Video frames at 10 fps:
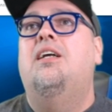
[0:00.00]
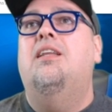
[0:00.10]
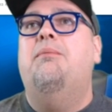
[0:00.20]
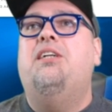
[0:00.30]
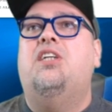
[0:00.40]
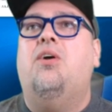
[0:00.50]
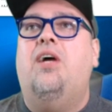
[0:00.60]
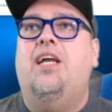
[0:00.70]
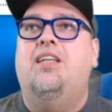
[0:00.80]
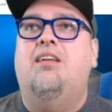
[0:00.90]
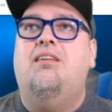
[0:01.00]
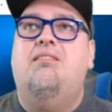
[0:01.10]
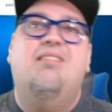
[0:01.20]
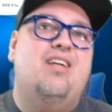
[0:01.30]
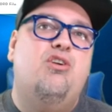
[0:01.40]
let me just go ahead and
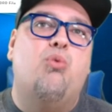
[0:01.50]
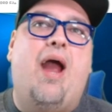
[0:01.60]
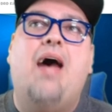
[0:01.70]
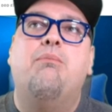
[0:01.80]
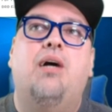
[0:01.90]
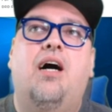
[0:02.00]
grab